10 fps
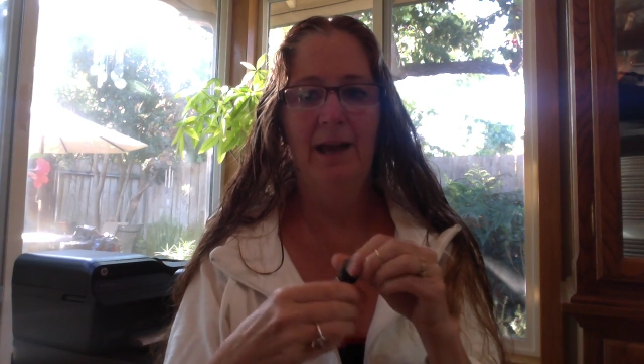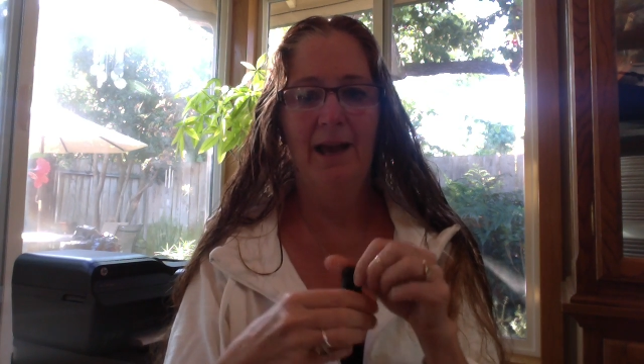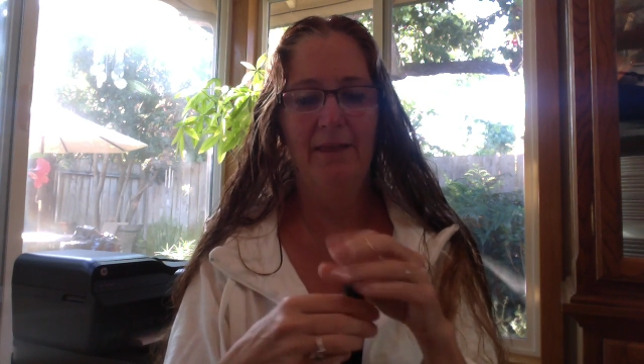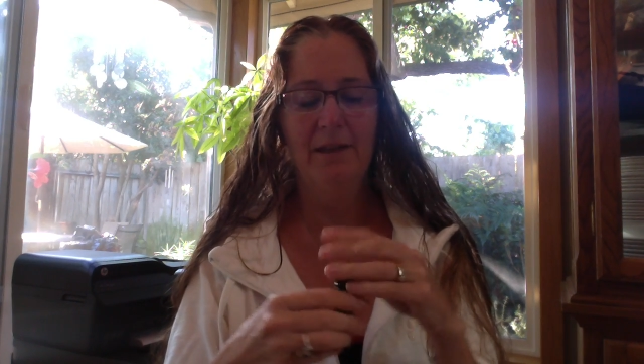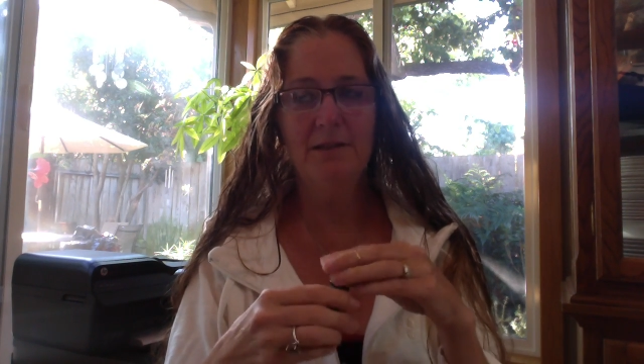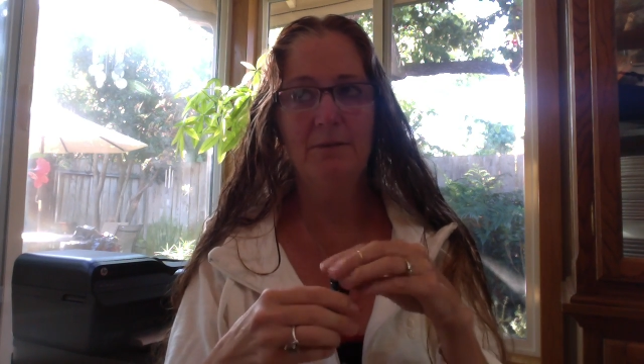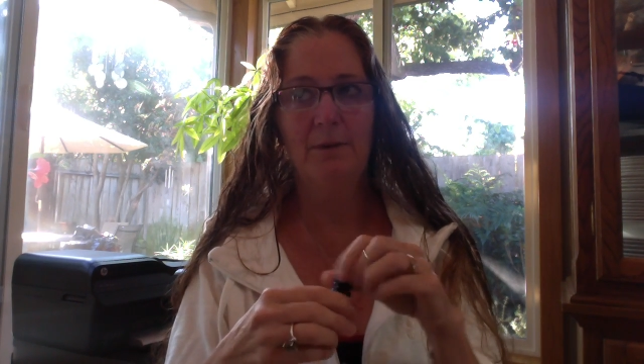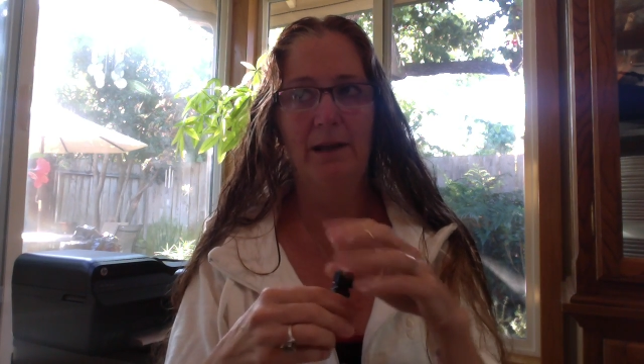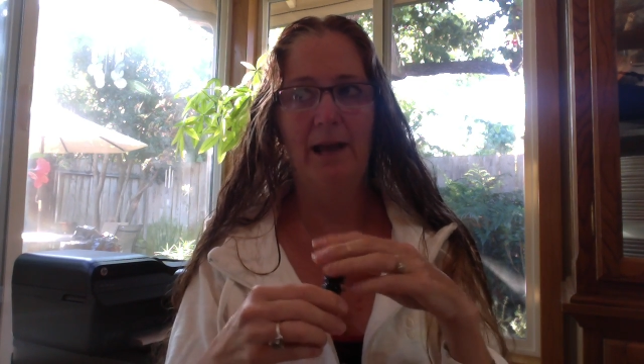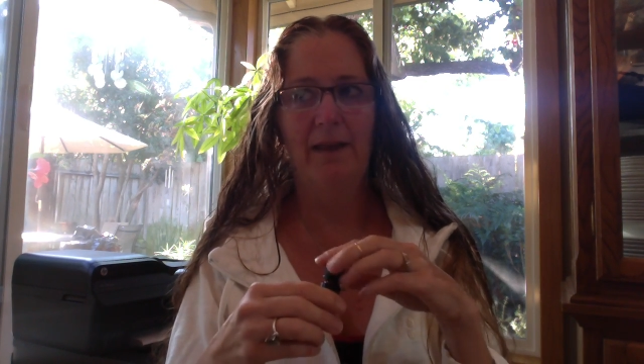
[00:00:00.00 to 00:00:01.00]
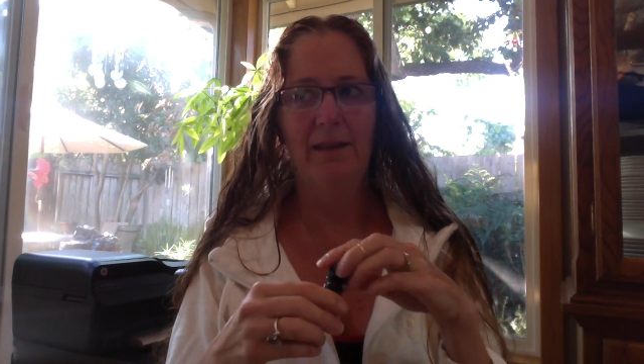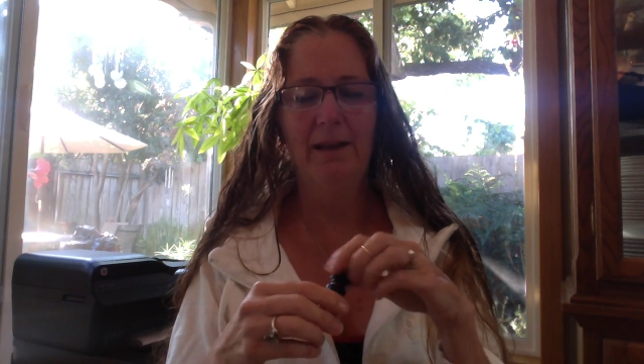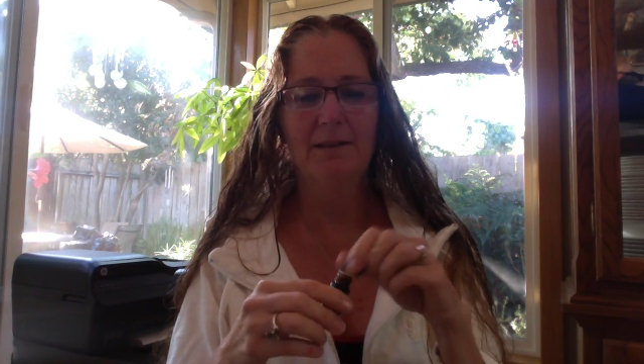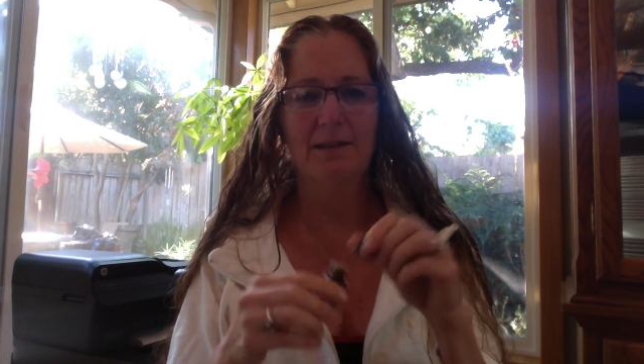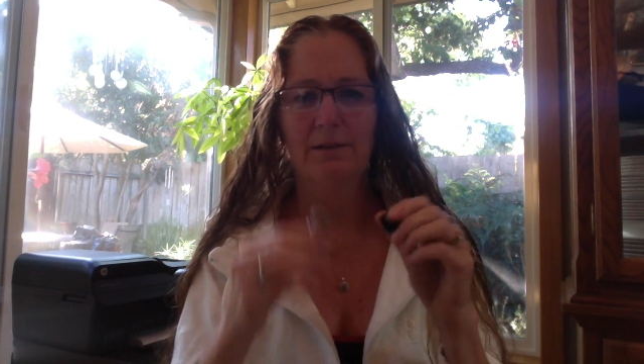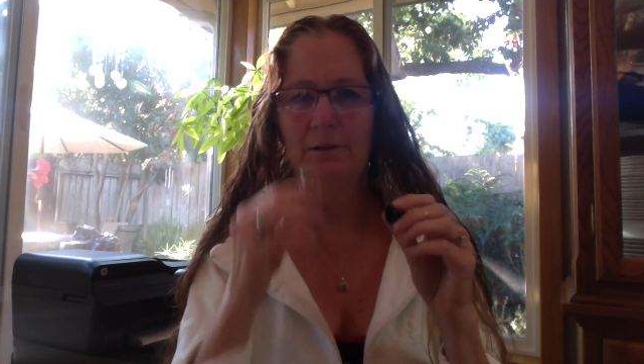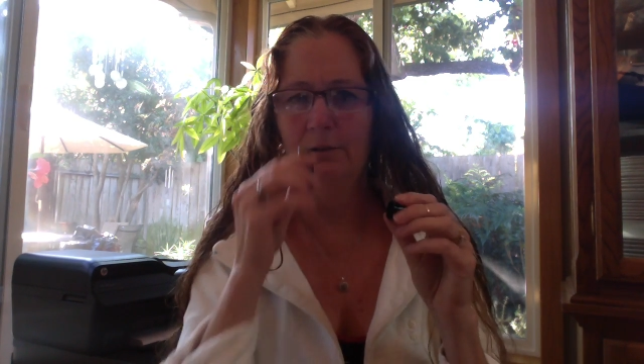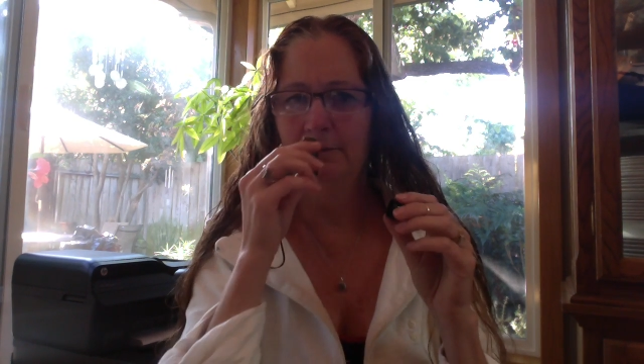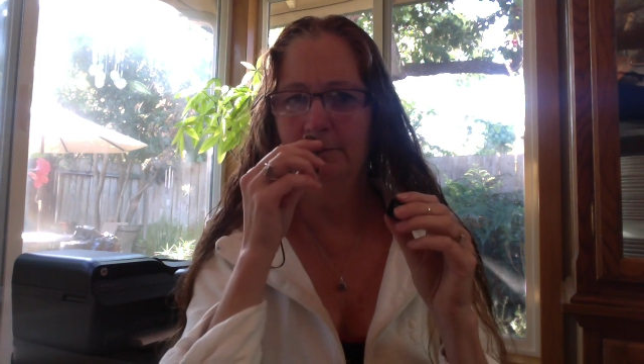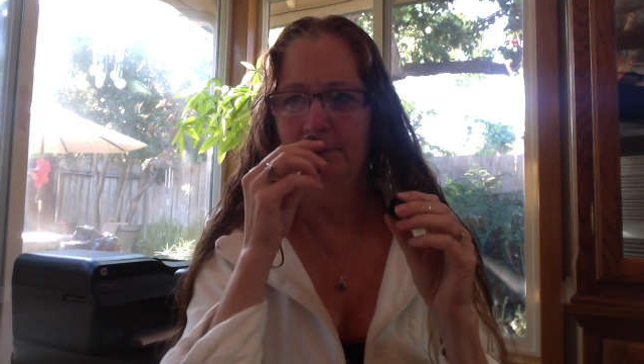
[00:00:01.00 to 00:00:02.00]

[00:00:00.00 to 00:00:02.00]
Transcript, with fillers: And this one, I think it's a little,